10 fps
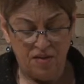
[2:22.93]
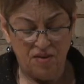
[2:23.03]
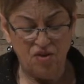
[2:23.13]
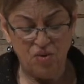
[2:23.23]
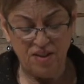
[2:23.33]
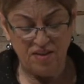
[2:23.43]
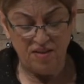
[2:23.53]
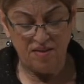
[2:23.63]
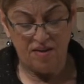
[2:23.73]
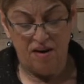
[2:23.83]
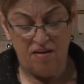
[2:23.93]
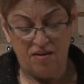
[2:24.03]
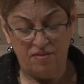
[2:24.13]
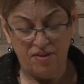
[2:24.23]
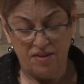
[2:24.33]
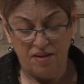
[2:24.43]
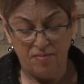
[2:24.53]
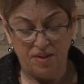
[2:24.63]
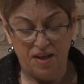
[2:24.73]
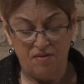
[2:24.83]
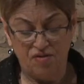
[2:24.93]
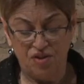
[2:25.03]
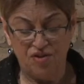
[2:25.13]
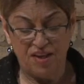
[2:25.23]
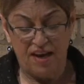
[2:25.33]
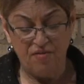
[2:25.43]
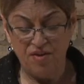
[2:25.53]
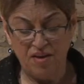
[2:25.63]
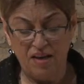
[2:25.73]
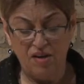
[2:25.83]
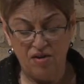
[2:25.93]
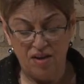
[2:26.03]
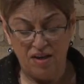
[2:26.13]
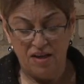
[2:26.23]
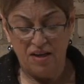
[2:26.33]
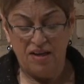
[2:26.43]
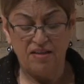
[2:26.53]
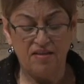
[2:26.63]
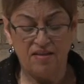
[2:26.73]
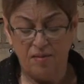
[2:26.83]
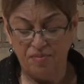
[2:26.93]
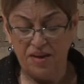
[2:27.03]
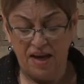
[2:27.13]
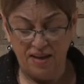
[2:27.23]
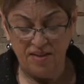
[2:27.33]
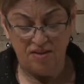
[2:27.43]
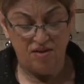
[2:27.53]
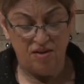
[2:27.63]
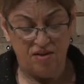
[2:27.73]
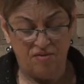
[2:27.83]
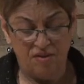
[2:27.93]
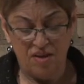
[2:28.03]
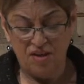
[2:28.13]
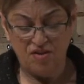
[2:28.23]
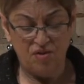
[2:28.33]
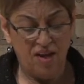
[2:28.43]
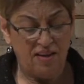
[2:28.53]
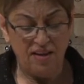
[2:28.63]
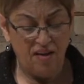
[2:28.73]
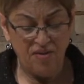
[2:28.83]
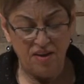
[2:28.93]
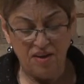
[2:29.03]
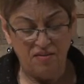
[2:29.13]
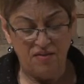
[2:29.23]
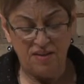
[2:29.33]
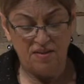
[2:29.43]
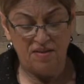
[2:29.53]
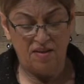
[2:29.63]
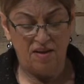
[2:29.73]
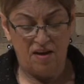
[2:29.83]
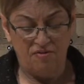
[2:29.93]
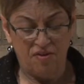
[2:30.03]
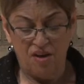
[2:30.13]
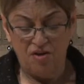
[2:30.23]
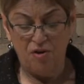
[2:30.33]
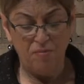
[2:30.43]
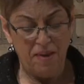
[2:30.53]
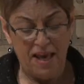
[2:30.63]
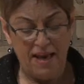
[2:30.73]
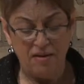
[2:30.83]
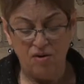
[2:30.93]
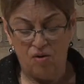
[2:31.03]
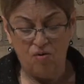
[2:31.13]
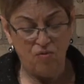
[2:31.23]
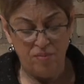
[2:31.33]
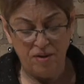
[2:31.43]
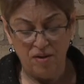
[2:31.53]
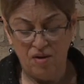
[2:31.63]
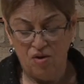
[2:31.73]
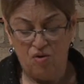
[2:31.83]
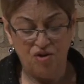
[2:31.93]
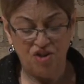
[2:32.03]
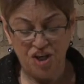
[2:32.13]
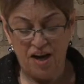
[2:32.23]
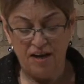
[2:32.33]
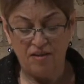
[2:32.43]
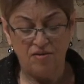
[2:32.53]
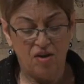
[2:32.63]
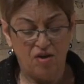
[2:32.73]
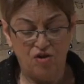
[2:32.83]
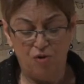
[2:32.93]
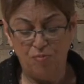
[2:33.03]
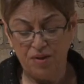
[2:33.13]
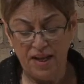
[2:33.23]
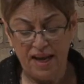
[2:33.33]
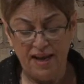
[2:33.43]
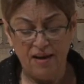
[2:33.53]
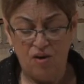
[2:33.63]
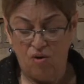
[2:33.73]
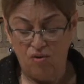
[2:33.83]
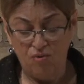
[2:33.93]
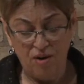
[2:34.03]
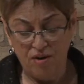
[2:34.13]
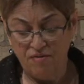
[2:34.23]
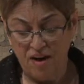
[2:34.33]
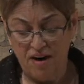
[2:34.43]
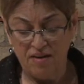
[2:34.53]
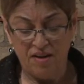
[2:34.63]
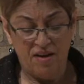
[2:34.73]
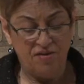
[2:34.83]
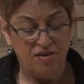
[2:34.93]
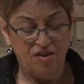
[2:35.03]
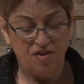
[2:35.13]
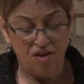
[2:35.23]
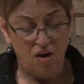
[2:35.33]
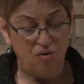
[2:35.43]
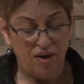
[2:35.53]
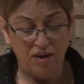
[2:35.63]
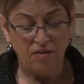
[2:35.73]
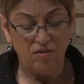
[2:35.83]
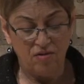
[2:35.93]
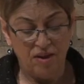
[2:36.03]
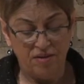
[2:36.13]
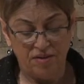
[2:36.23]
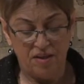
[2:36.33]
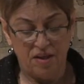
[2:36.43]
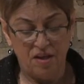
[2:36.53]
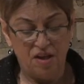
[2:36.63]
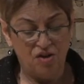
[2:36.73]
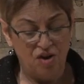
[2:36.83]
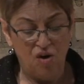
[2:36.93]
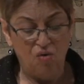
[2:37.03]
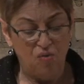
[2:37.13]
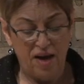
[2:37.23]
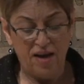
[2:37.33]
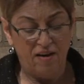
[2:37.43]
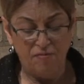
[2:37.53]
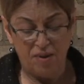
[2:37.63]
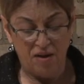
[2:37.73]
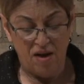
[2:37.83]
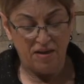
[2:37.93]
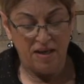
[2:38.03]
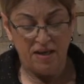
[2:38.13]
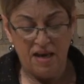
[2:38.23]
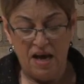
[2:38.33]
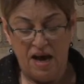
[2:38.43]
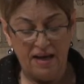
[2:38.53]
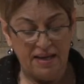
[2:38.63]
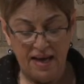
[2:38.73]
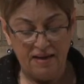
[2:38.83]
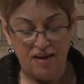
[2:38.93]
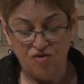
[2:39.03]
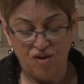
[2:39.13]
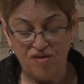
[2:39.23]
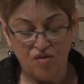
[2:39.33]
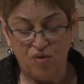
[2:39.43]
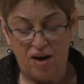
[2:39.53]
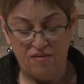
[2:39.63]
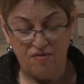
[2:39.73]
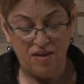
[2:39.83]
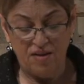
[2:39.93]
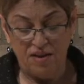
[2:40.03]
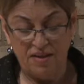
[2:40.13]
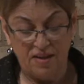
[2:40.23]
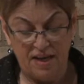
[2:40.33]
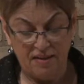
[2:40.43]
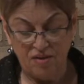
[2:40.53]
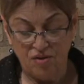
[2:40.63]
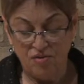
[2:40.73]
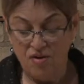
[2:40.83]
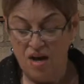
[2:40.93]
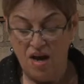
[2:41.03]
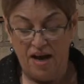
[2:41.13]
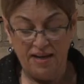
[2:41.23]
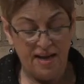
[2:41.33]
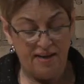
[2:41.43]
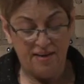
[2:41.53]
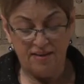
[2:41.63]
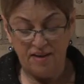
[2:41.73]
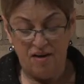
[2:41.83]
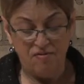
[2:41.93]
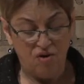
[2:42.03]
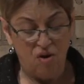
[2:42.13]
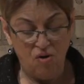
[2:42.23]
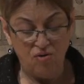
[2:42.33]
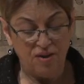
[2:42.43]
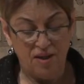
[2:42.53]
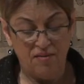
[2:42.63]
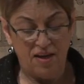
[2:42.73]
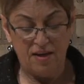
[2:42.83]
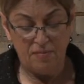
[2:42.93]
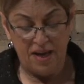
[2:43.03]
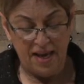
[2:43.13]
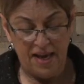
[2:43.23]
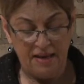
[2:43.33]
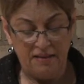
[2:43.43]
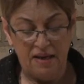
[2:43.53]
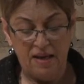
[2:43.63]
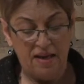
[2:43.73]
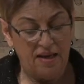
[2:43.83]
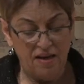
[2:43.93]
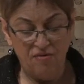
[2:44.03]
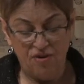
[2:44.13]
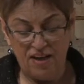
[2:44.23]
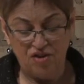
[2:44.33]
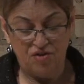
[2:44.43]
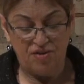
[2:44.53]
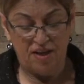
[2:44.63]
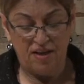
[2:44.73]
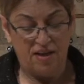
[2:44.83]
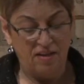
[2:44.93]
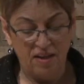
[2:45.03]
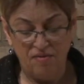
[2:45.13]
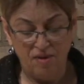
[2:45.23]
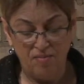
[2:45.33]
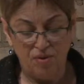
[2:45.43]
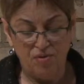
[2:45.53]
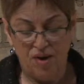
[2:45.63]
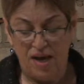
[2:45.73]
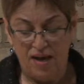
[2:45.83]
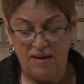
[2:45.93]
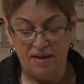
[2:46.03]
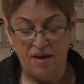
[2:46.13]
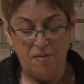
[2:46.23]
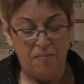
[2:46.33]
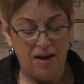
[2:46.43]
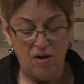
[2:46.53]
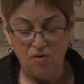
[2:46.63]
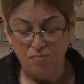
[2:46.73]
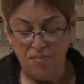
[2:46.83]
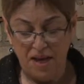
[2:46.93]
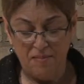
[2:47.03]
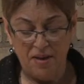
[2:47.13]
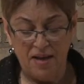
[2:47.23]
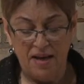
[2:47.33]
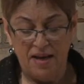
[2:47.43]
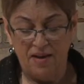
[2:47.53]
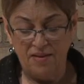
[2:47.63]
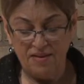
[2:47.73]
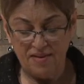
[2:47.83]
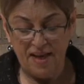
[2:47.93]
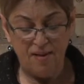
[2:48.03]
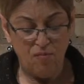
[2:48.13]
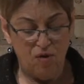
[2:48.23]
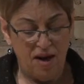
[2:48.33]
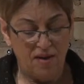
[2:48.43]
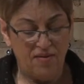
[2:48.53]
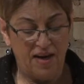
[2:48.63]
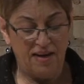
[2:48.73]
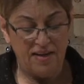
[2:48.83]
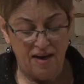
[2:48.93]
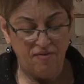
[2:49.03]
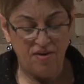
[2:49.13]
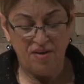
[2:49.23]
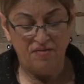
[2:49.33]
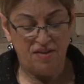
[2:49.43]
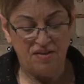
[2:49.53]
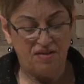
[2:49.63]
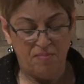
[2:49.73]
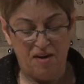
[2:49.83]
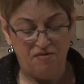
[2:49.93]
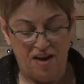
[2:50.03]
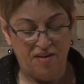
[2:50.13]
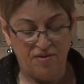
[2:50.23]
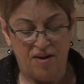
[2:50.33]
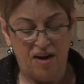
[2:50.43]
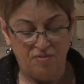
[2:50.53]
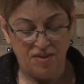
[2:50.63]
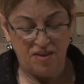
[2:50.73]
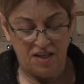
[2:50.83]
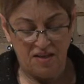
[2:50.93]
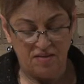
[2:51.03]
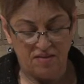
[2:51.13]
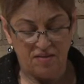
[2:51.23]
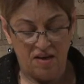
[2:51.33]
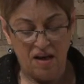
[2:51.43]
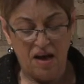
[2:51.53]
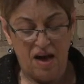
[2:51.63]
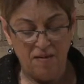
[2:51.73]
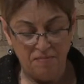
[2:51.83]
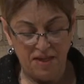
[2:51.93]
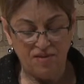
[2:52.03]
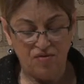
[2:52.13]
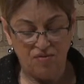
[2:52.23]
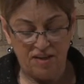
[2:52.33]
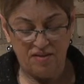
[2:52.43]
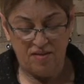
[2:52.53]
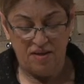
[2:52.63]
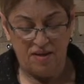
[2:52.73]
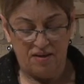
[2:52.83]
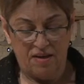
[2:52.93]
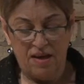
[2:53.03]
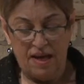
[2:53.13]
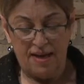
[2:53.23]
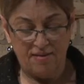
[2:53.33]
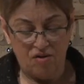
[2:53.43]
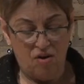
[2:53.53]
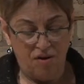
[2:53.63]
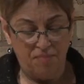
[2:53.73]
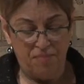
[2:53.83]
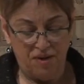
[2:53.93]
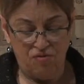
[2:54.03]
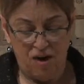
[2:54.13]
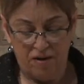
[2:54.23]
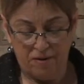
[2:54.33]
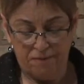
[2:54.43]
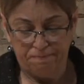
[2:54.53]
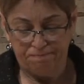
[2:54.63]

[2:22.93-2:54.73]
The twisted snarl of his unbelief turned everything good into something undeserved, so that nothing convinces enough. No man or woman or child, no play or work of art. There is no inner loyalty, no way of belonging. I cannot trust what I feel and connect to. I cannot love or hold anything in my hand, any fragile thing, a living blue egg, my own baby, in the same way that I never convinced my father I was his. I must rest on it as on bedrock.